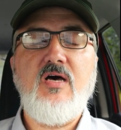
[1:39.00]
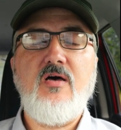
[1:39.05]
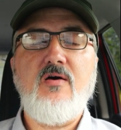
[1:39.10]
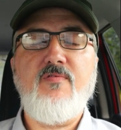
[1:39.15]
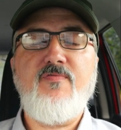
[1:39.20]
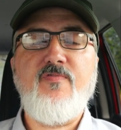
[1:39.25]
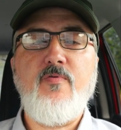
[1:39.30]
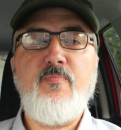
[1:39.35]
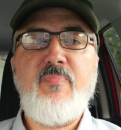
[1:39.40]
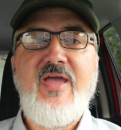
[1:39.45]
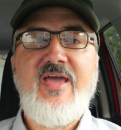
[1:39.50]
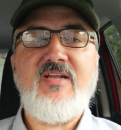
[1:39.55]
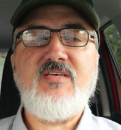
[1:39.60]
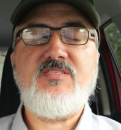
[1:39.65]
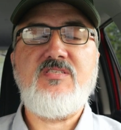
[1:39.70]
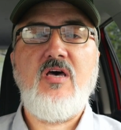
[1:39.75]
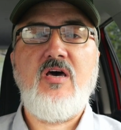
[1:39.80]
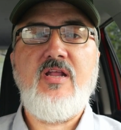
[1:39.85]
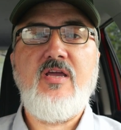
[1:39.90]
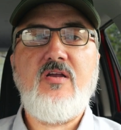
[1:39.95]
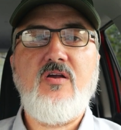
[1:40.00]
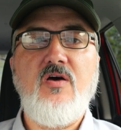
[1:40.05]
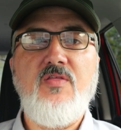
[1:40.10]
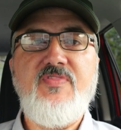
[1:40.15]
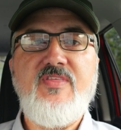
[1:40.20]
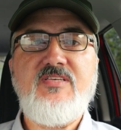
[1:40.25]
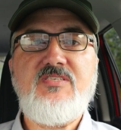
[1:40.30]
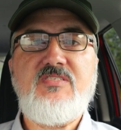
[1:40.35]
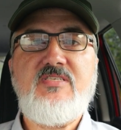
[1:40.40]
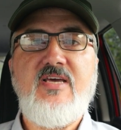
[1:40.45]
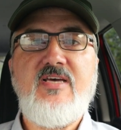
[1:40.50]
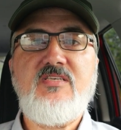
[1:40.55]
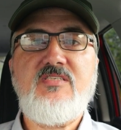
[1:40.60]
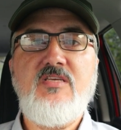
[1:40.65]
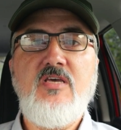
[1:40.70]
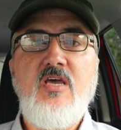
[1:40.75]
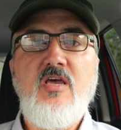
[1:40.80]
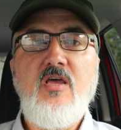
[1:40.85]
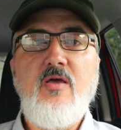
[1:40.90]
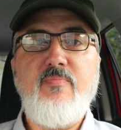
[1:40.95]
Panasonic on this test,
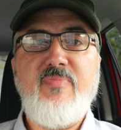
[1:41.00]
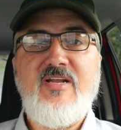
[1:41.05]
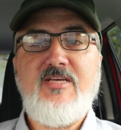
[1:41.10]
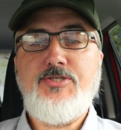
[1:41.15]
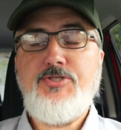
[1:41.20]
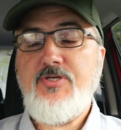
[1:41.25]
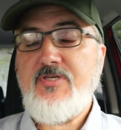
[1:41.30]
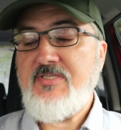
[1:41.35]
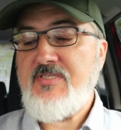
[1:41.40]
but as you can